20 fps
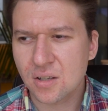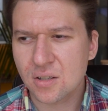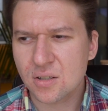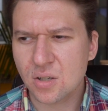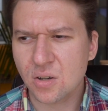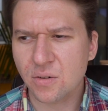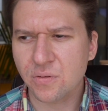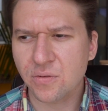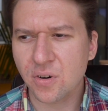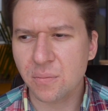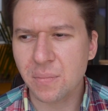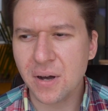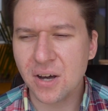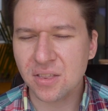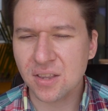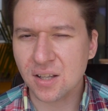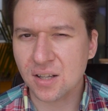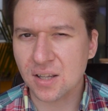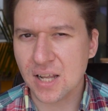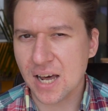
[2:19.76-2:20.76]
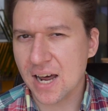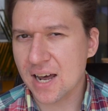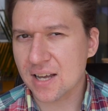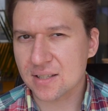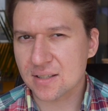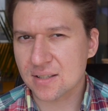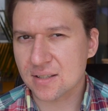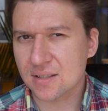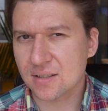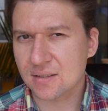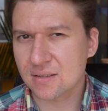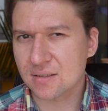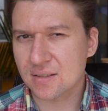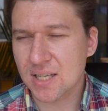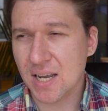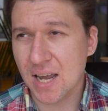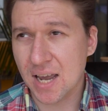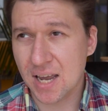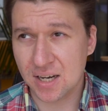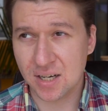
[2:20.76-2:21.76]
So for about the last
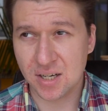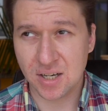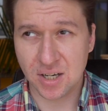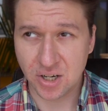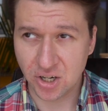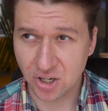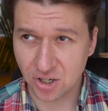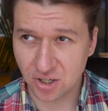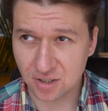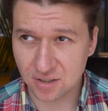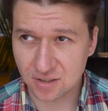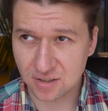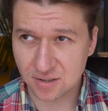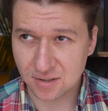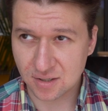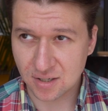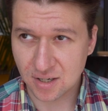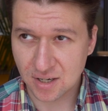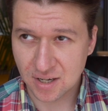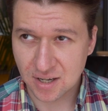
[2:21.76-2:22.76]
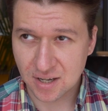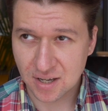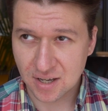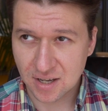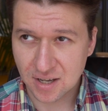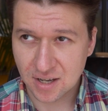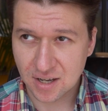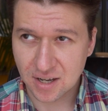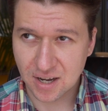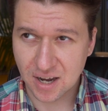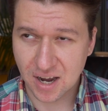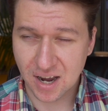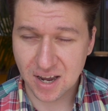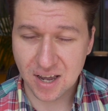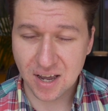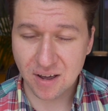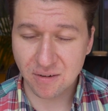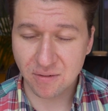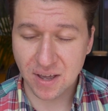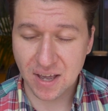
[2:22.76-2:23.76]
10 years, I
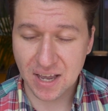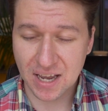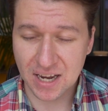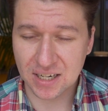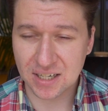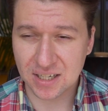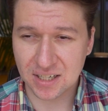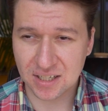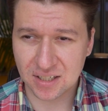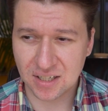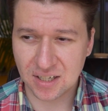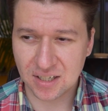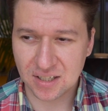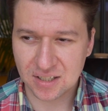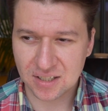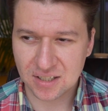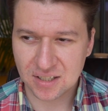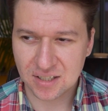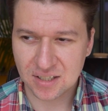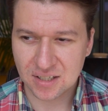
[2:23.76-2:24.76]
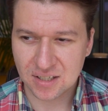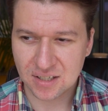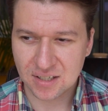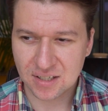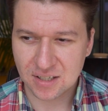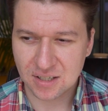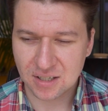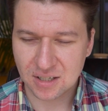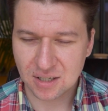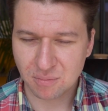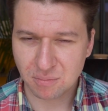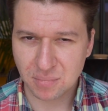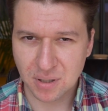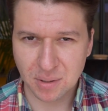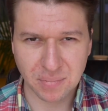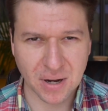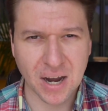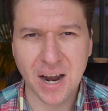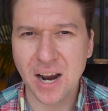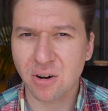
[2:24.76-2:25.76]
have hated
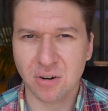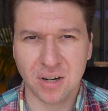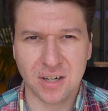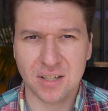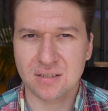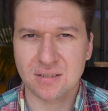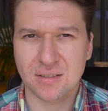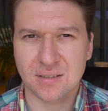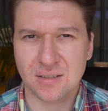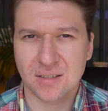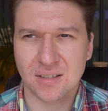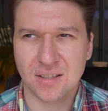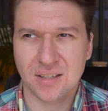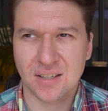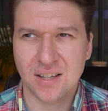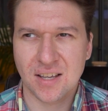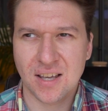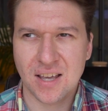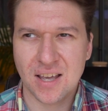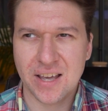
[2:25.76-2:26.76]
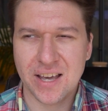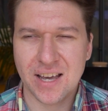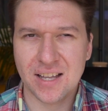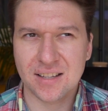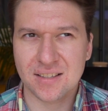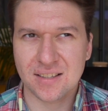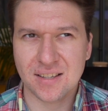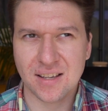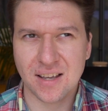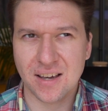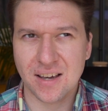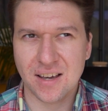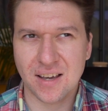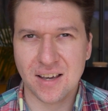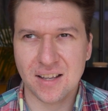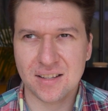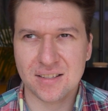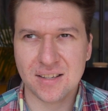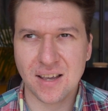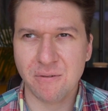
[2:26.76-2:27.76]
Papyrus. It's
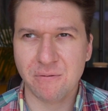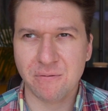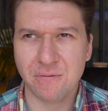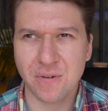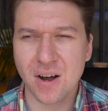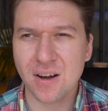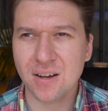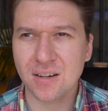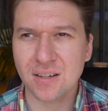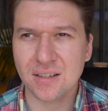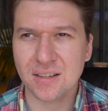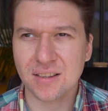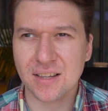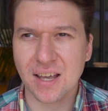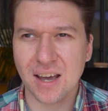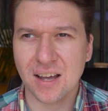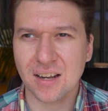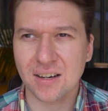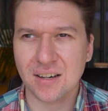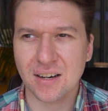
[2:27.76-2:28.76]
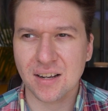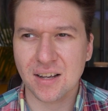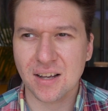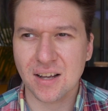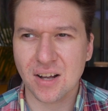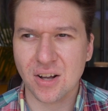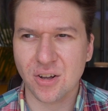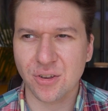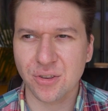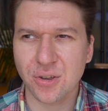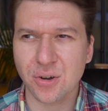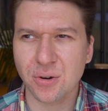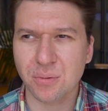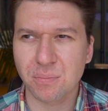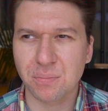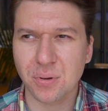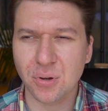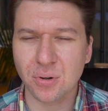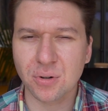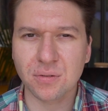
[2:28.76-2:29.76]
a font that, although
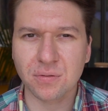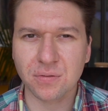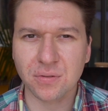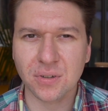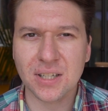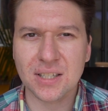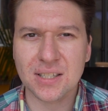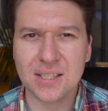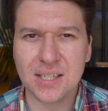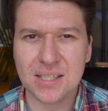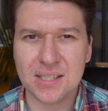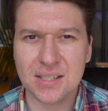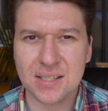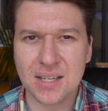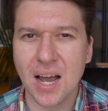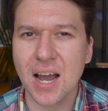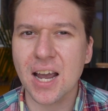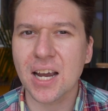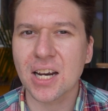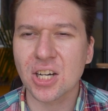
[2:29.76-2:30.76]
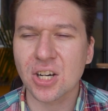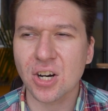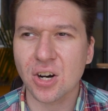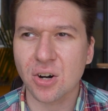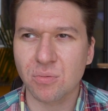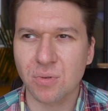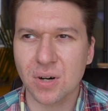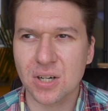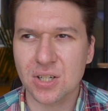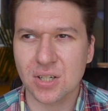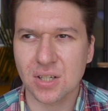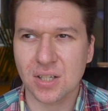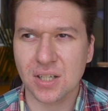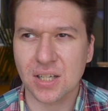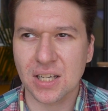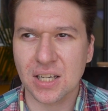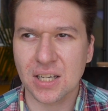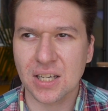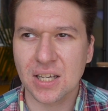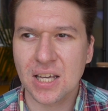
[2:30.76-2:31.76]
beautifully designed
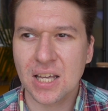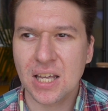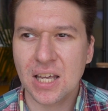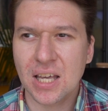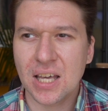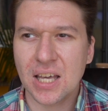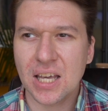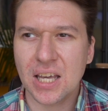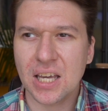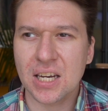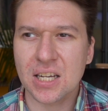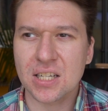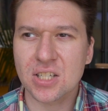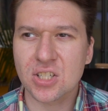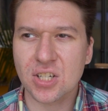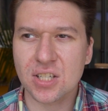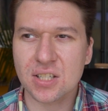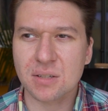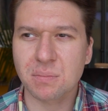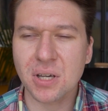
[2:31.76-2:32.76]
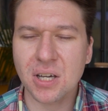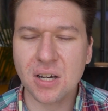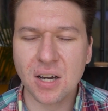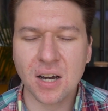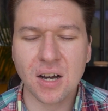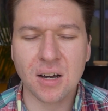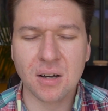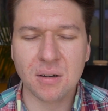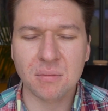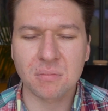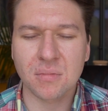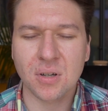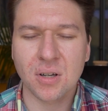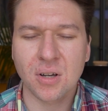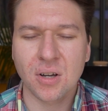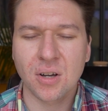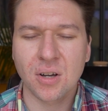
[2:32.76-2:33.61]
originally, it has just become